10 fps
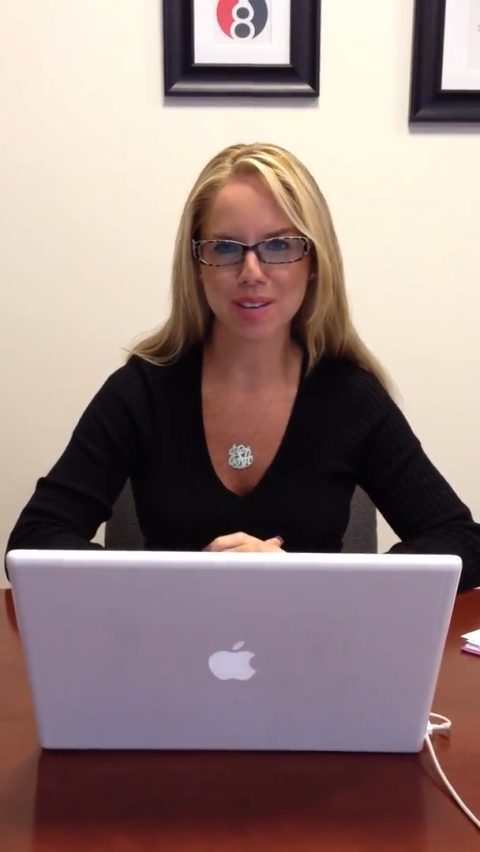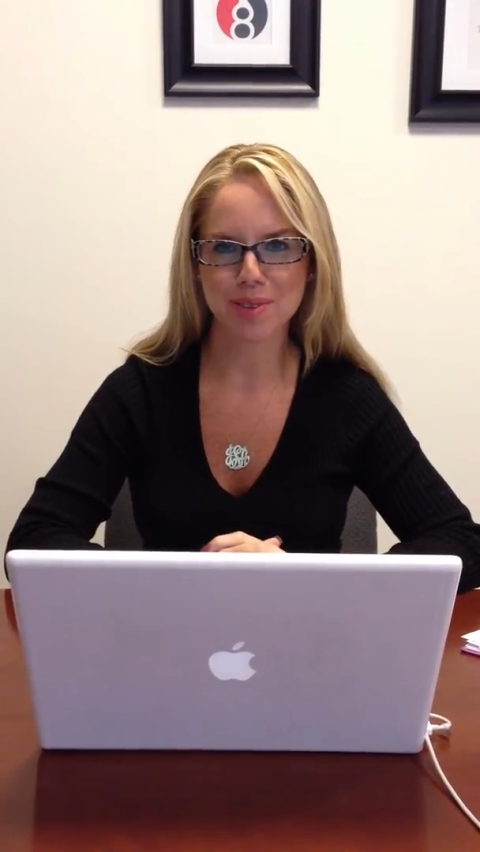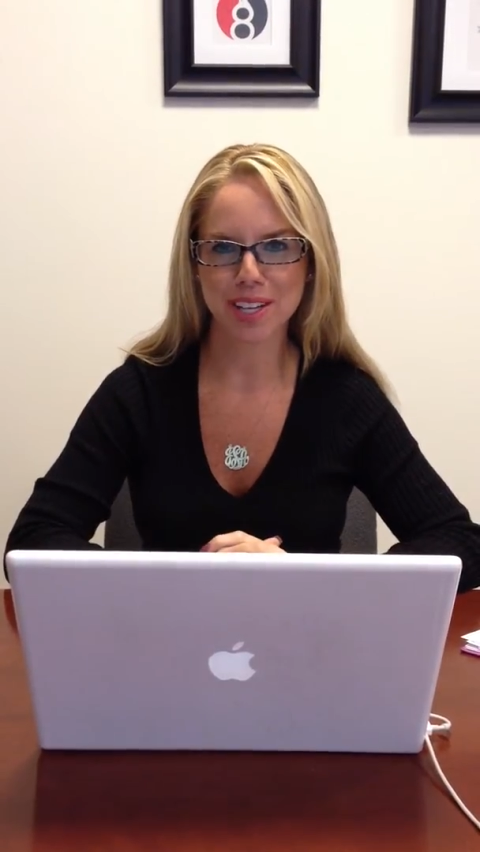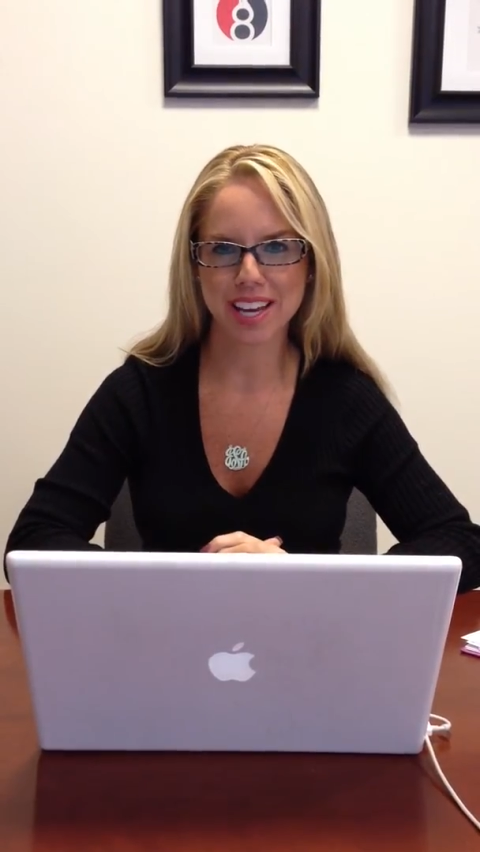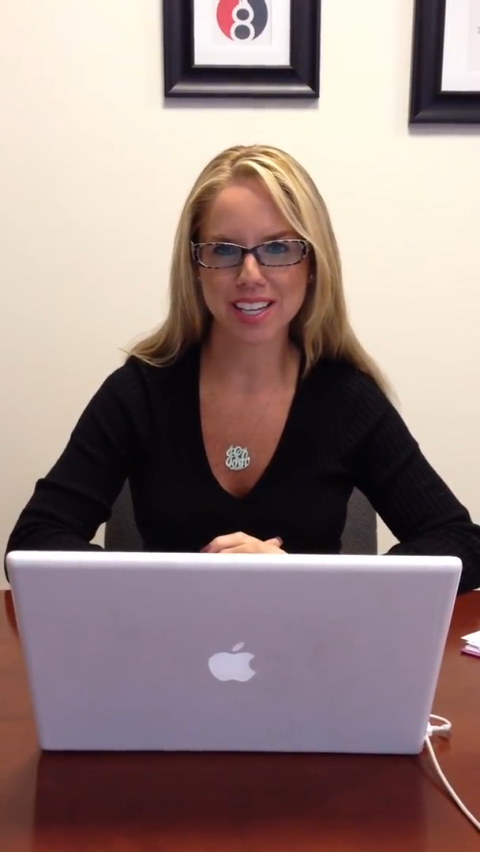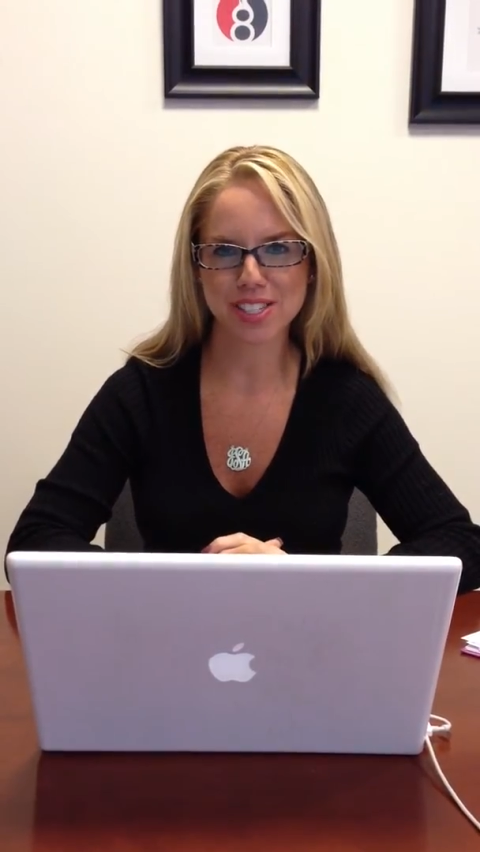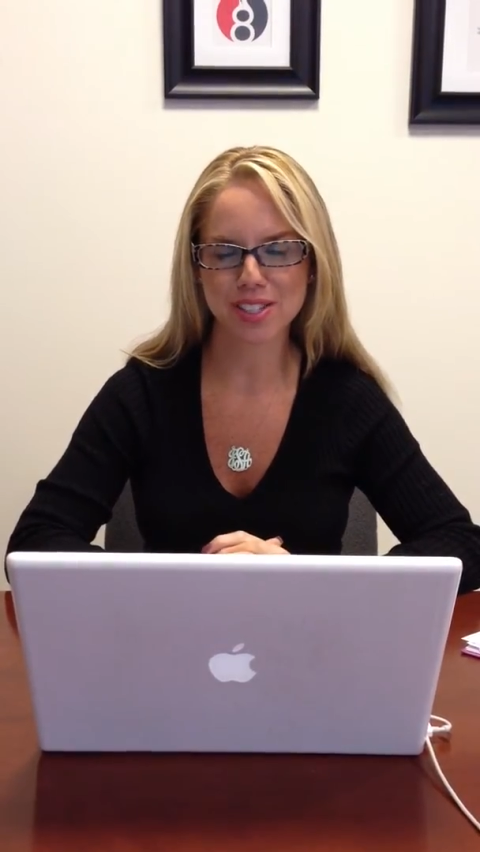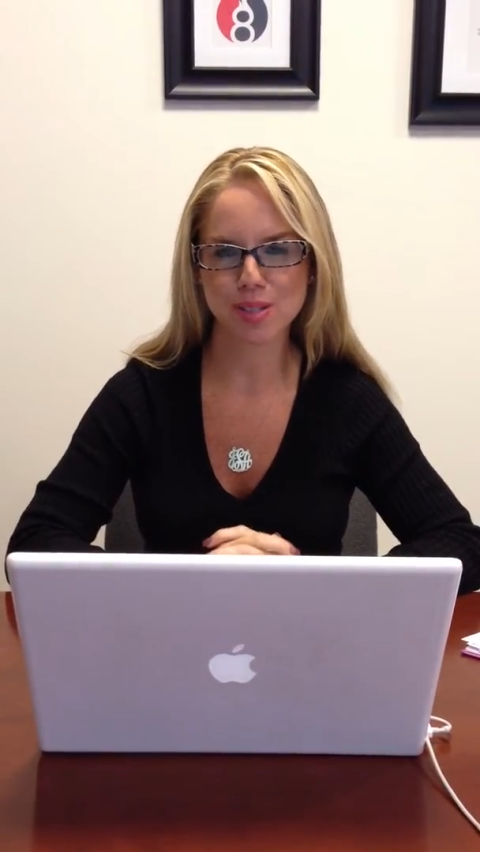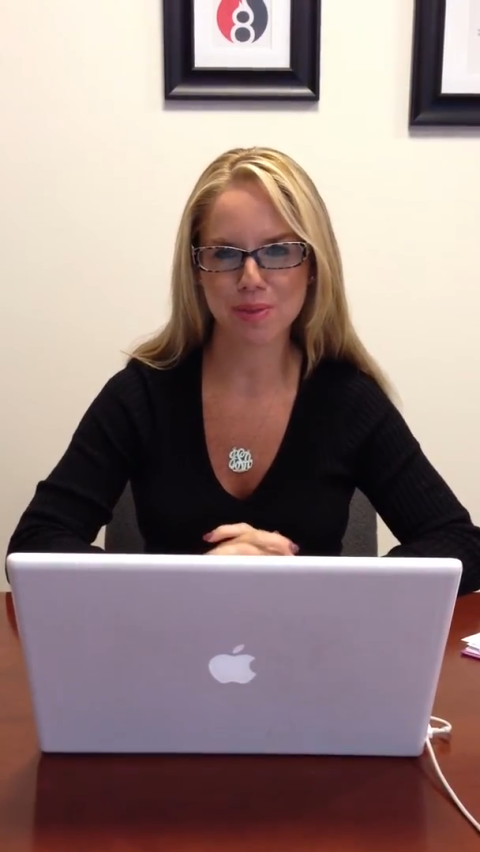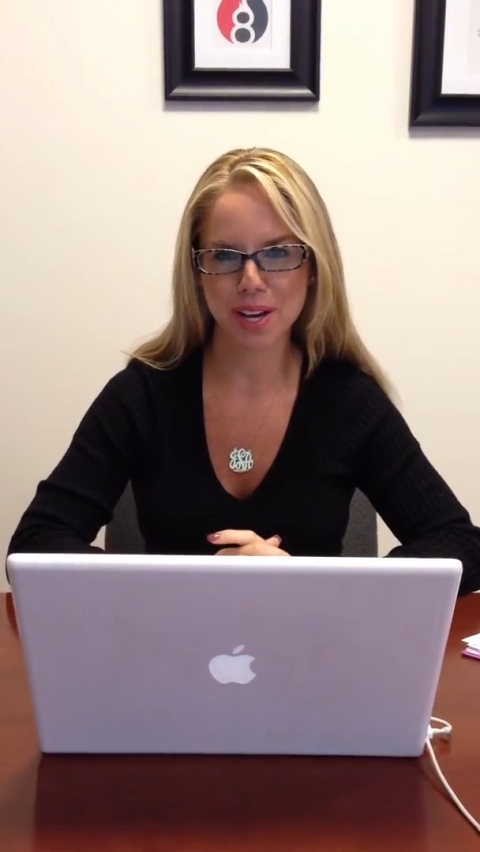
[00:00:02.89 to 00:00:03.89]

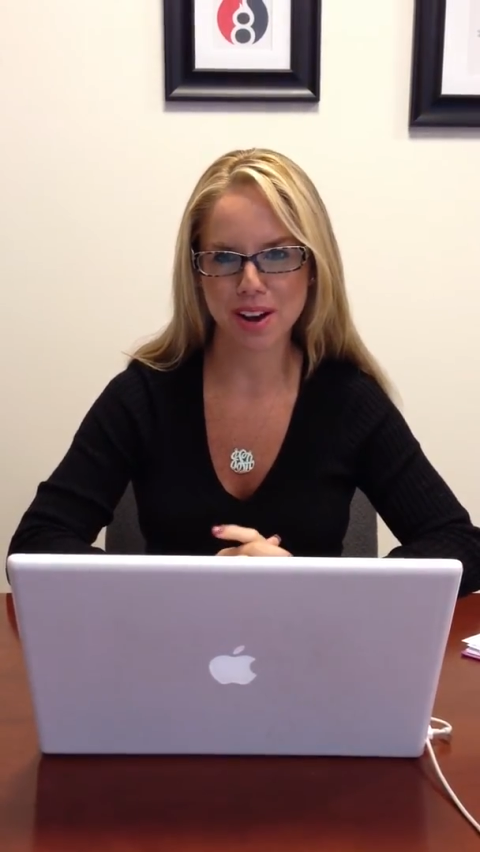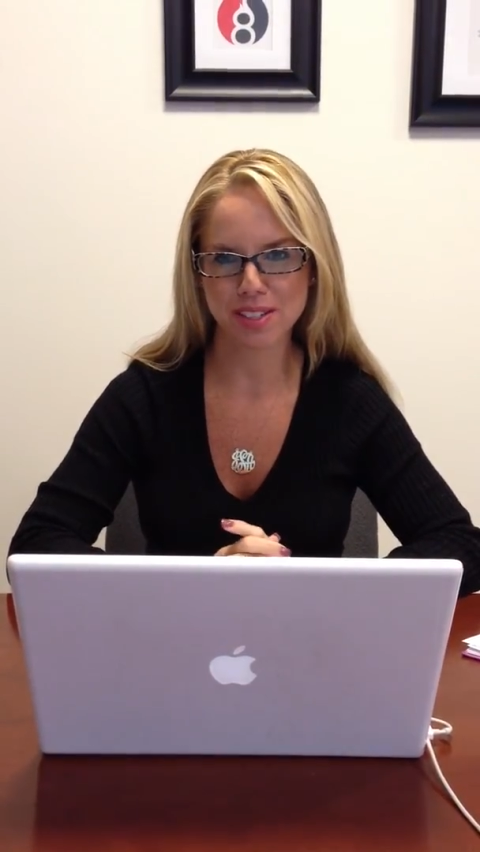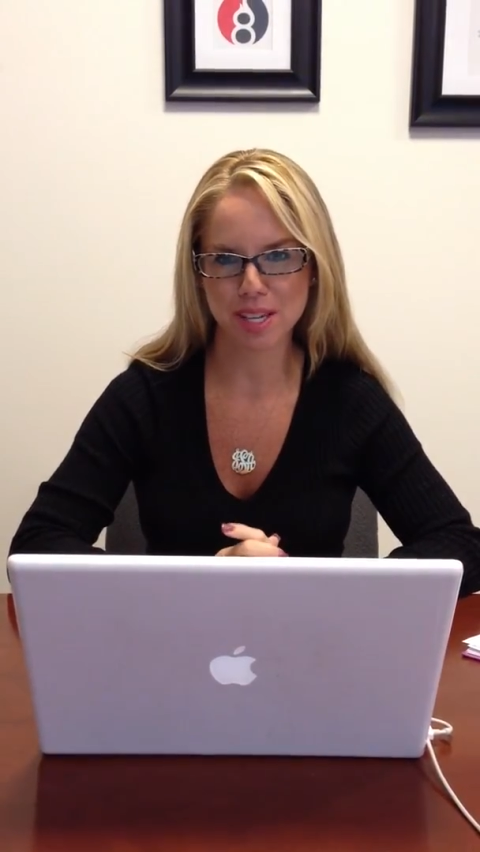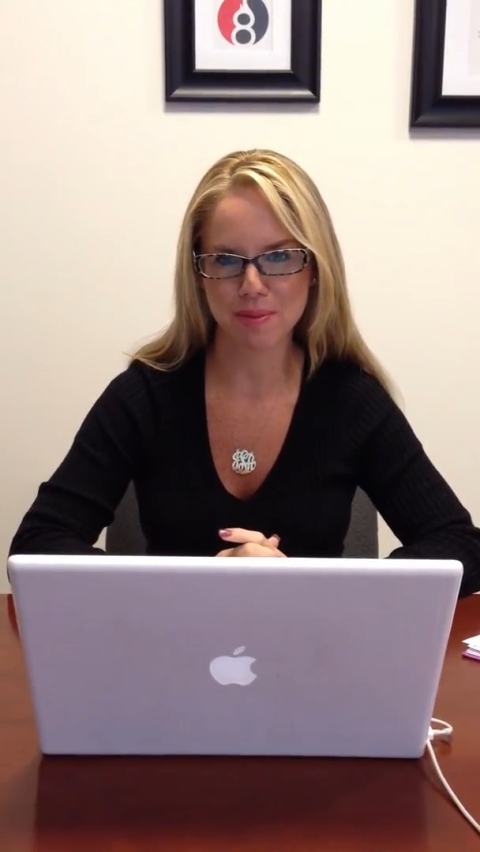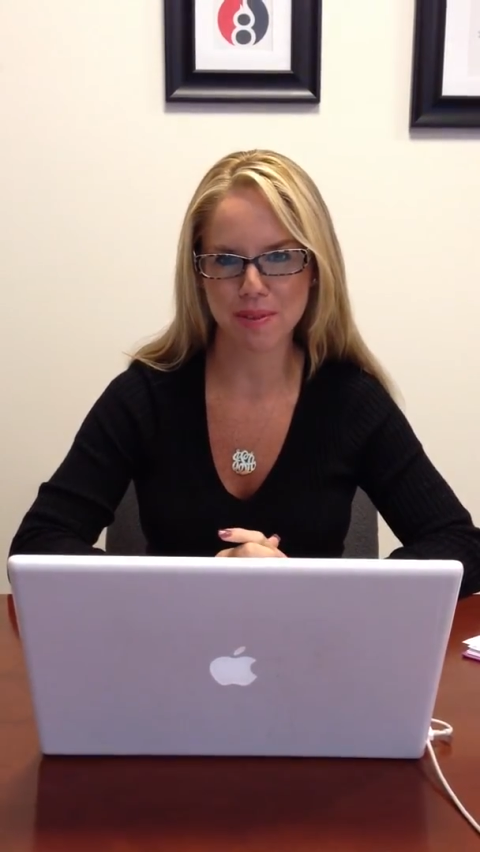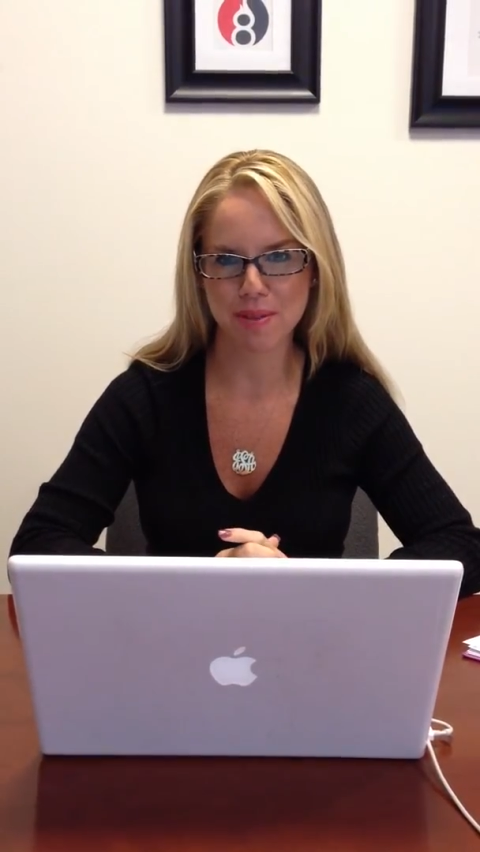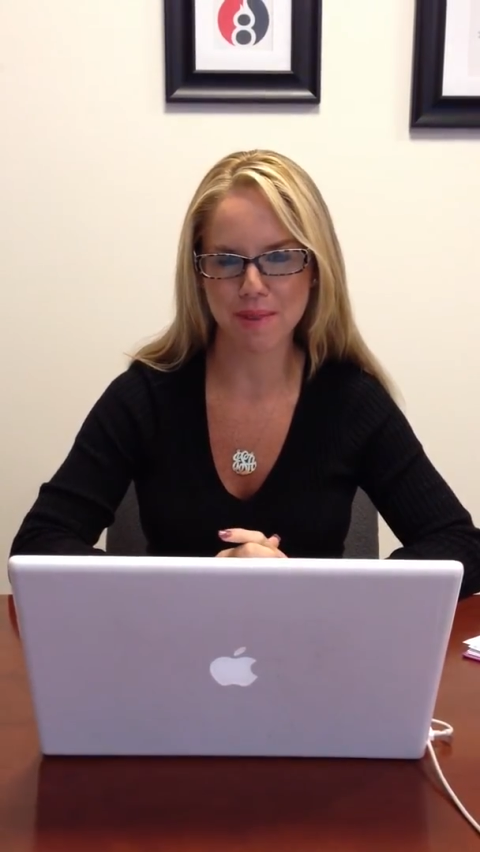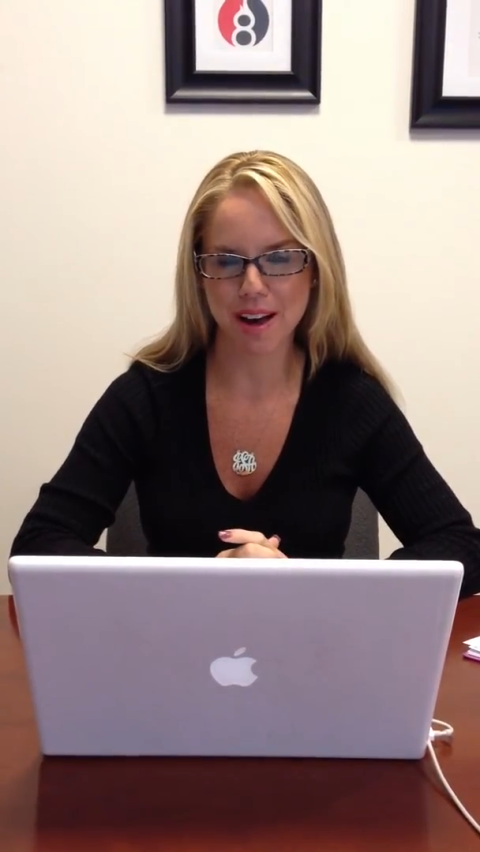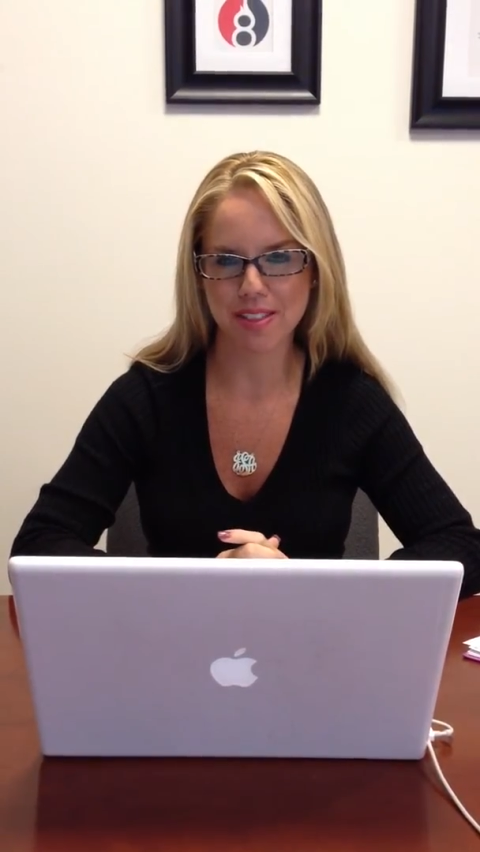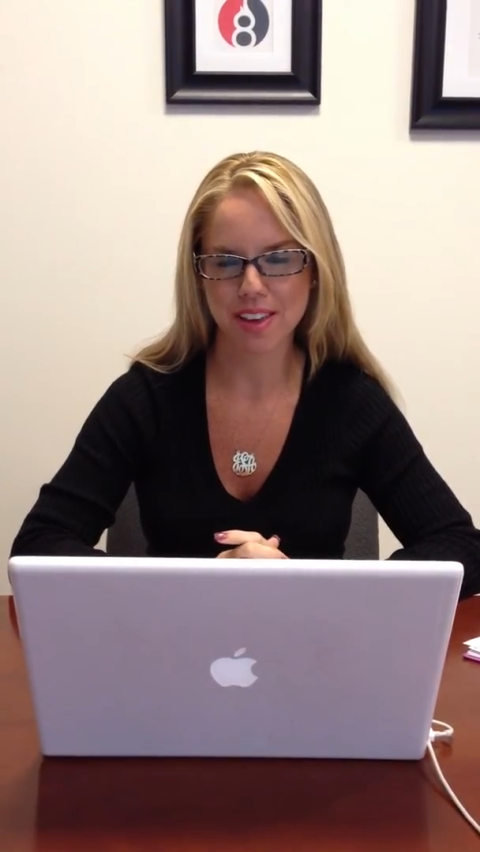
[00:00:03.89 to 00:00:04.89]
Communications PR Tip of the
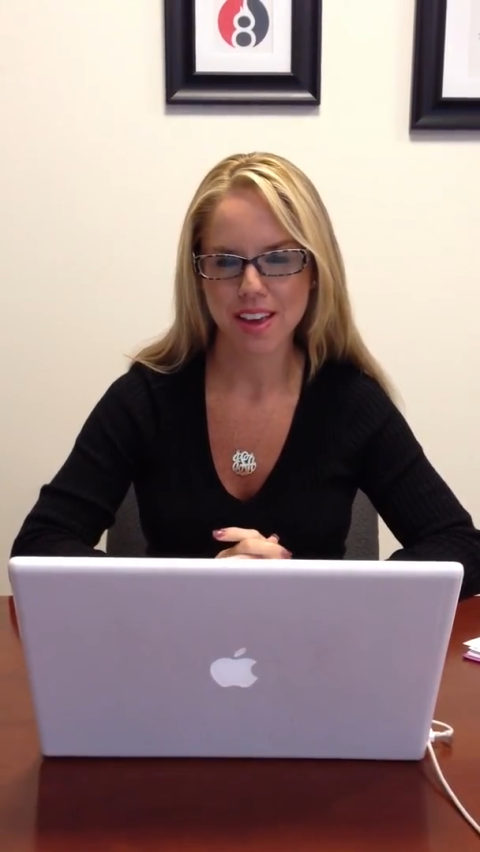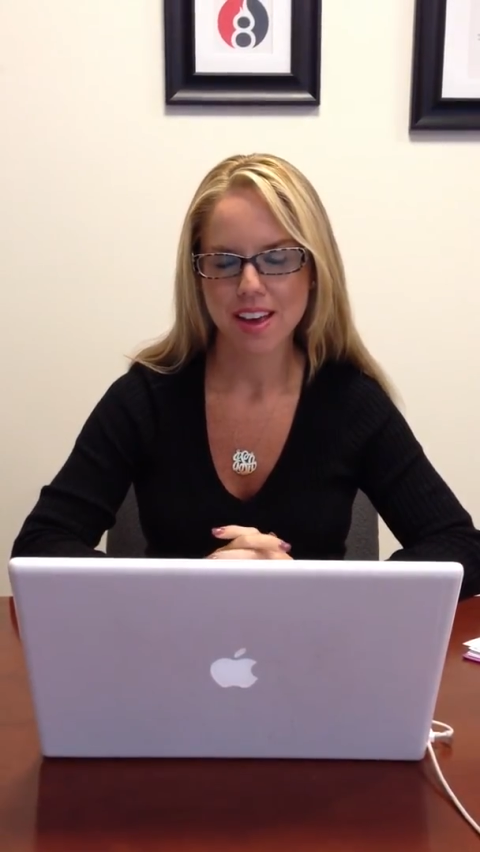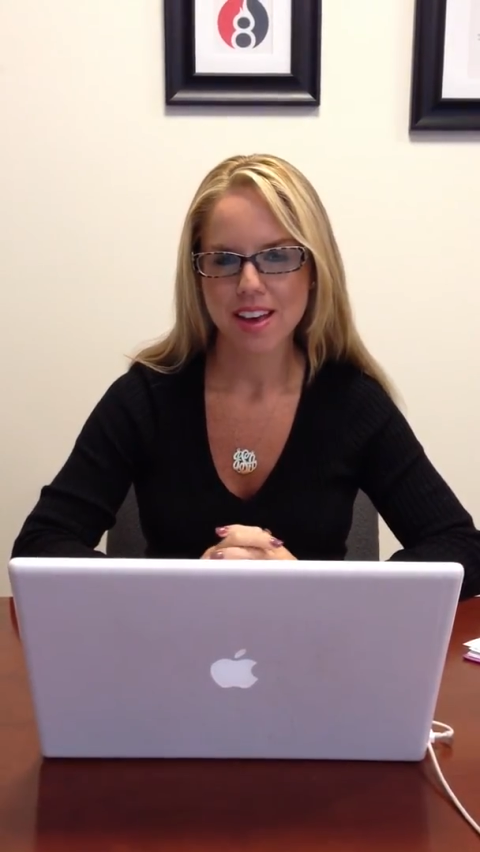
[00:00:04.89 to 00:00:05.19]
Month.